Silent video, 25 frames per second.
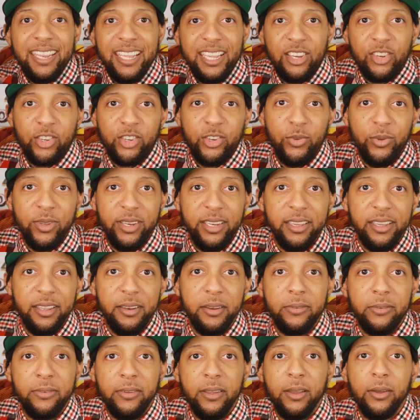issue in the
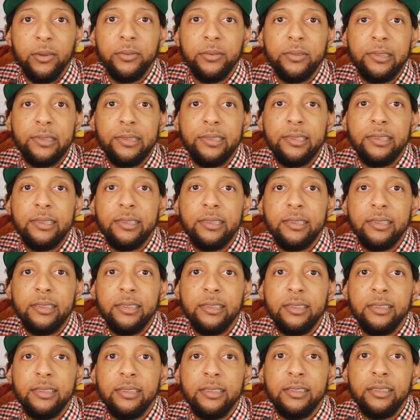NFL.
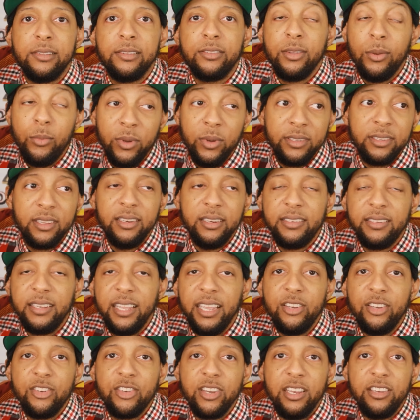Someone's going to
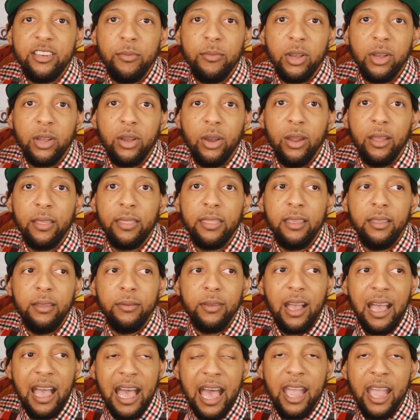take J.J. McCarthy
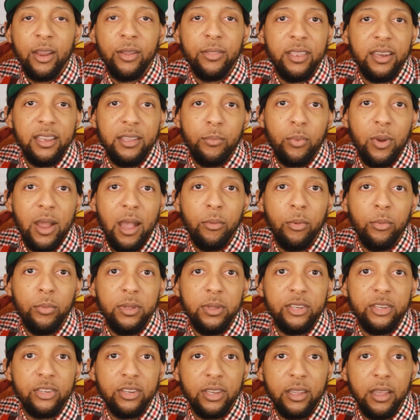higher than he
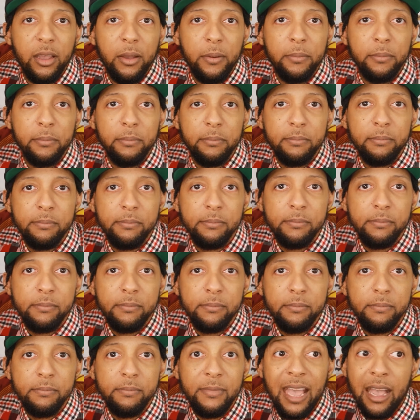probably should go.
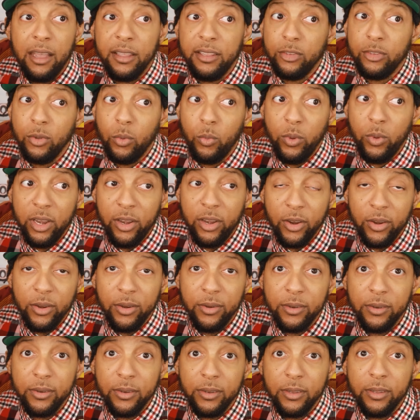Now, he's a
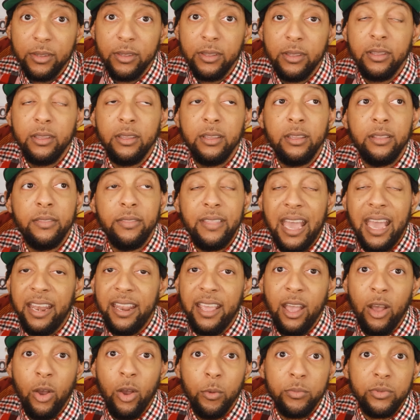winner. That
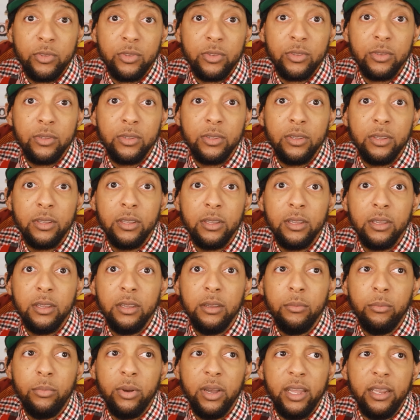helps.
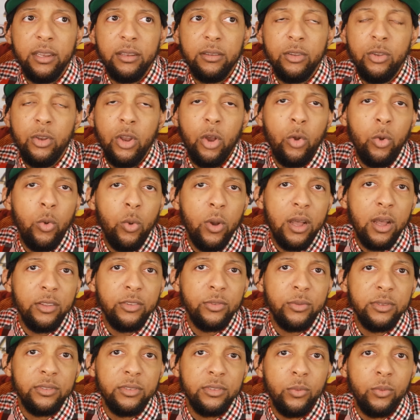But you know who
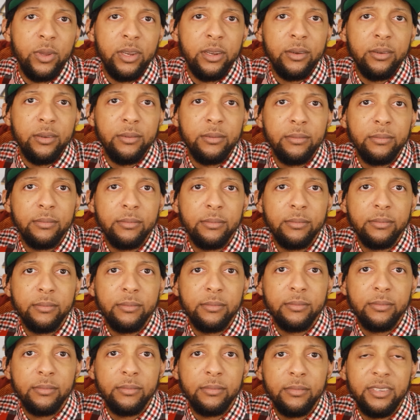else was a winner?
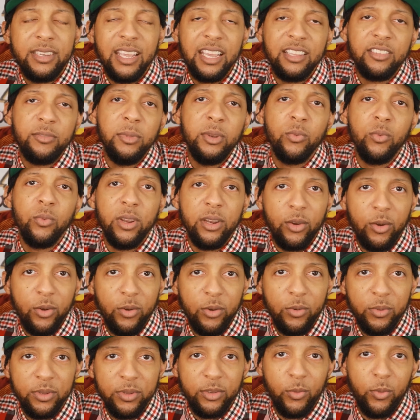Desmond Ridder
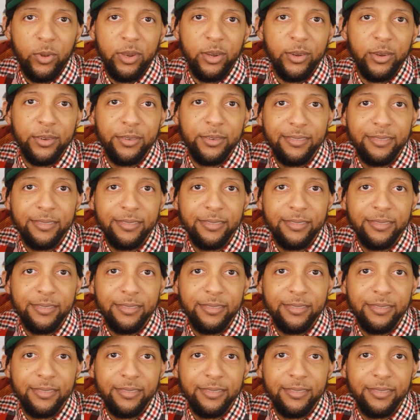was a winner.